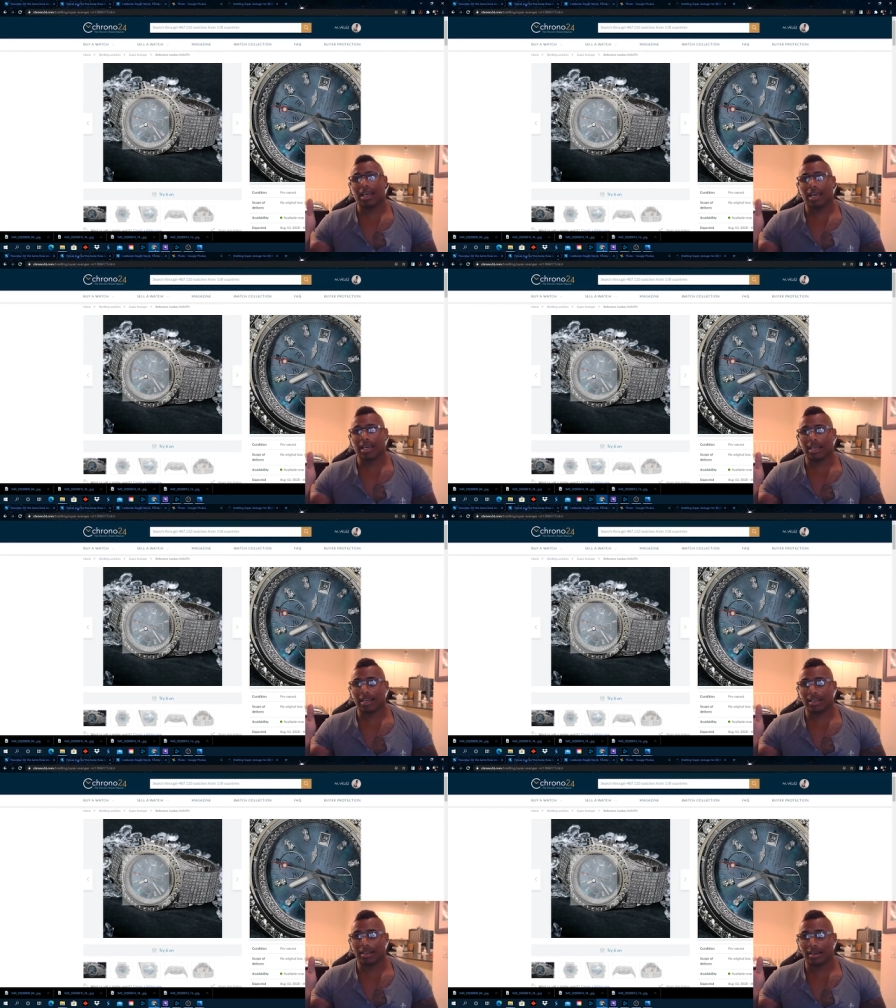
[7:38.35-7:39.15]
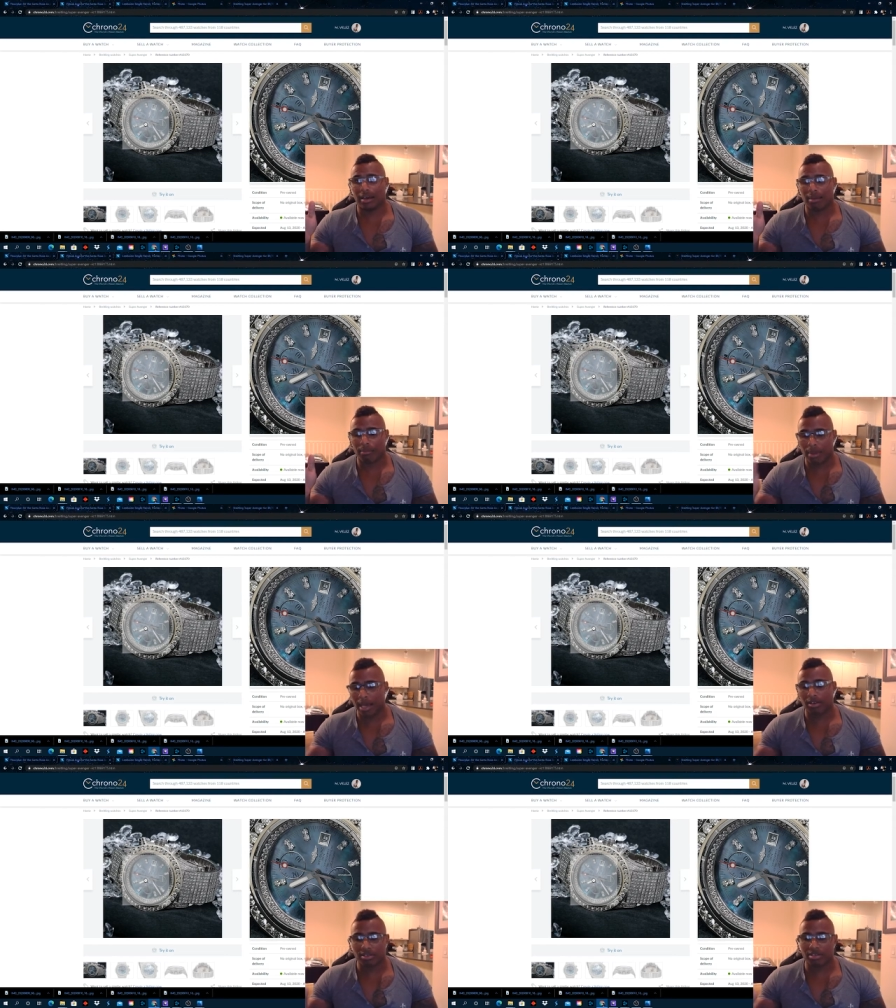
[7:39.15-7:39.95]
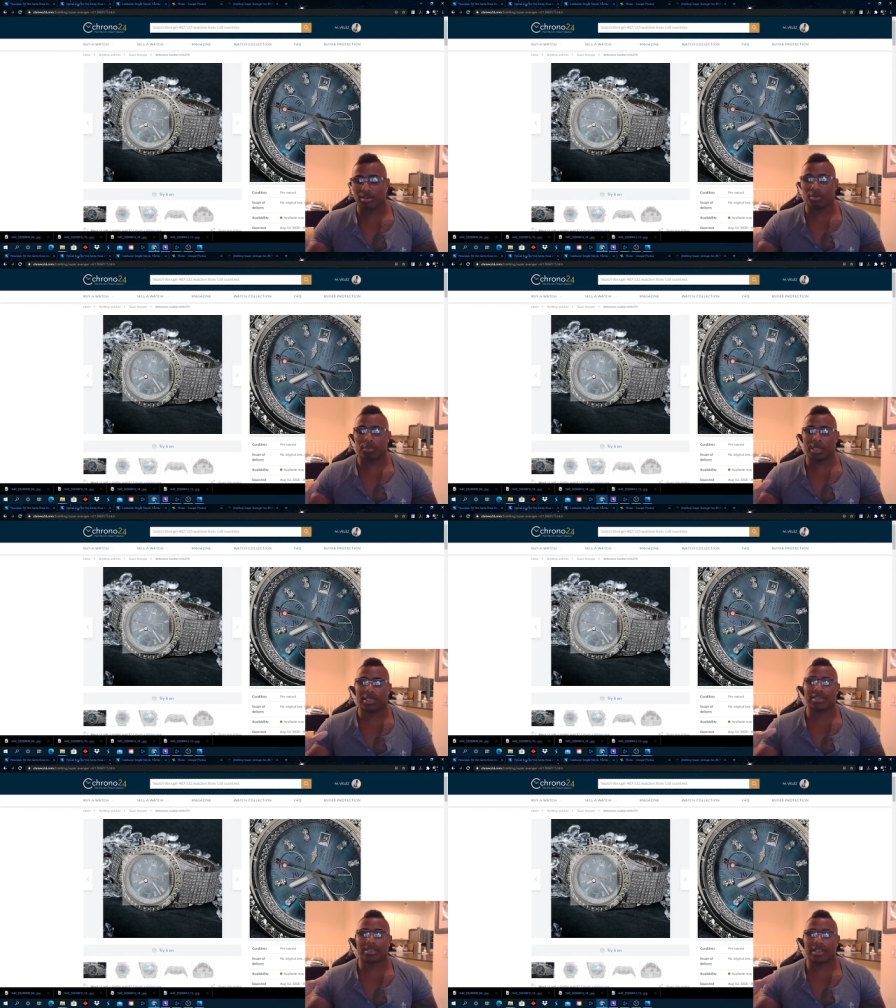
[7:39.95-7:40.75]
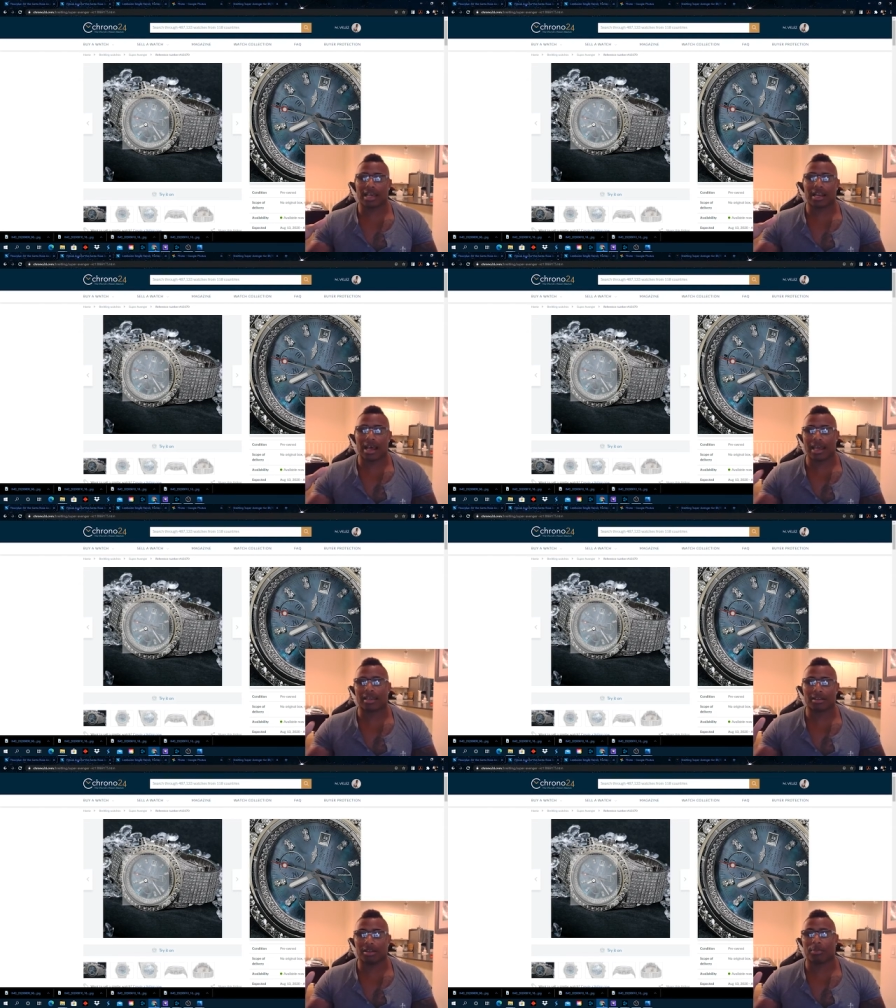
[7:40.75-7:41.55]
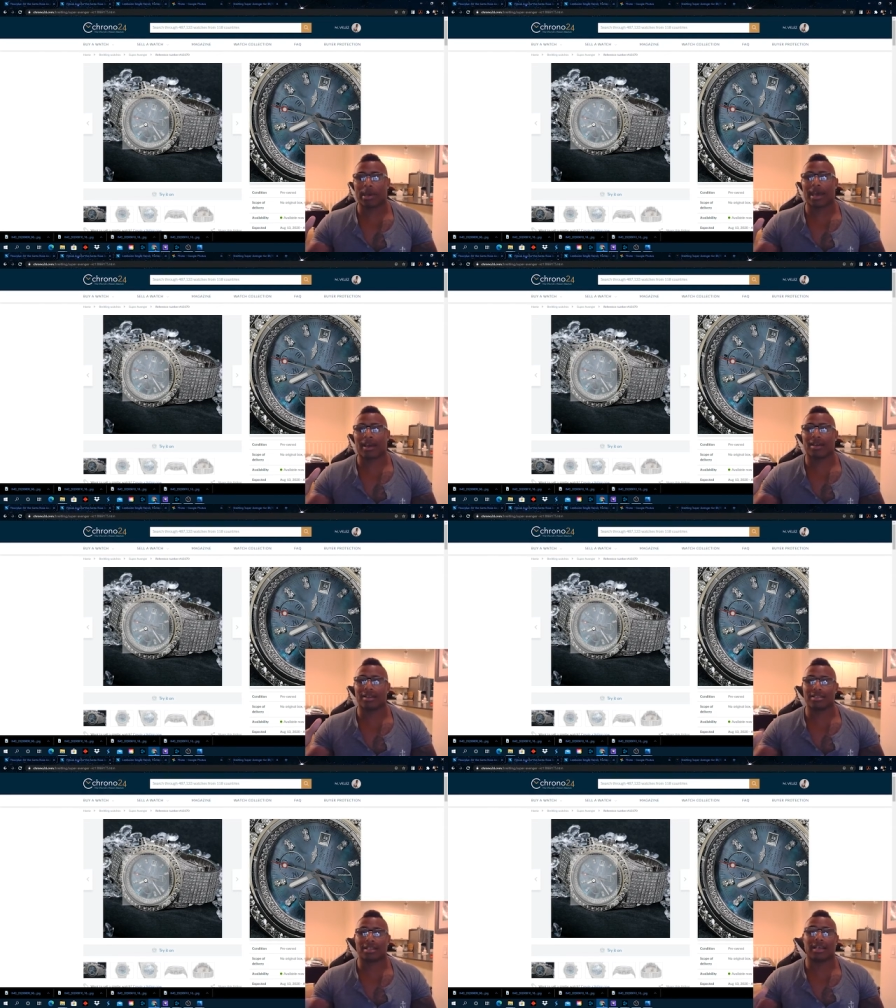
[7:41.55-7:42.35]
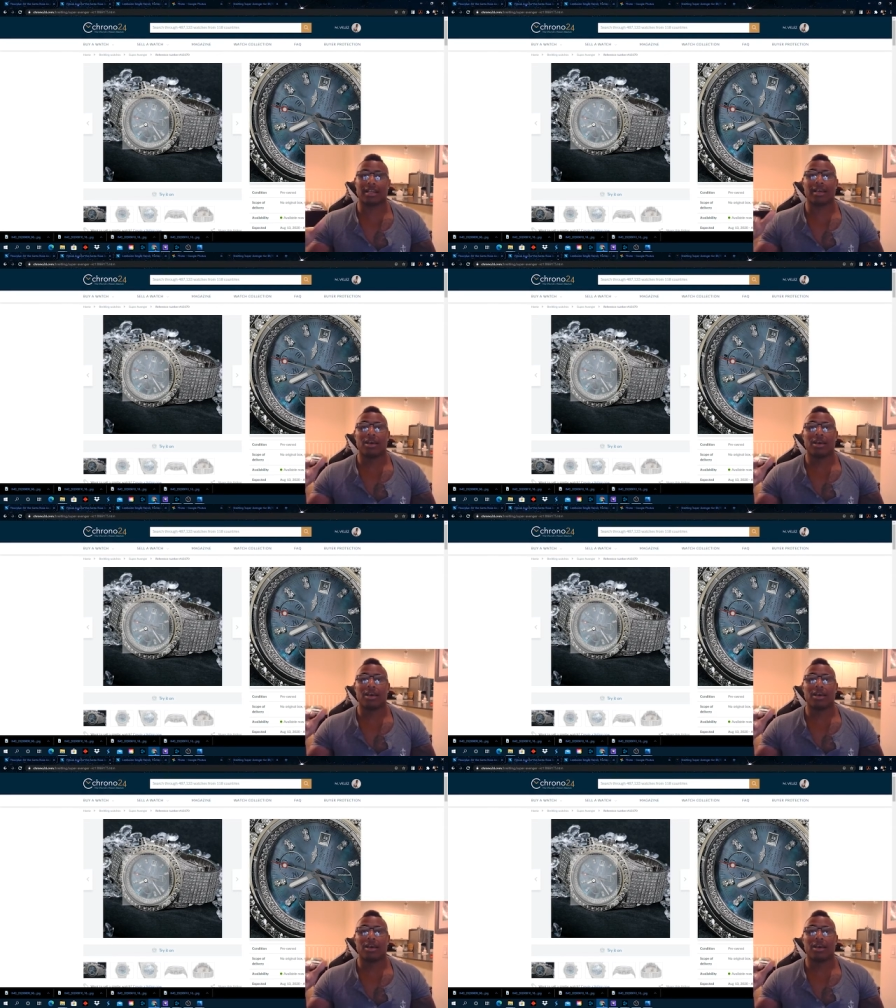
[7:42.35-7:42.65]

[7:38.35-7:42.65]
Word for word: and a milestone piece that I can look back on and said,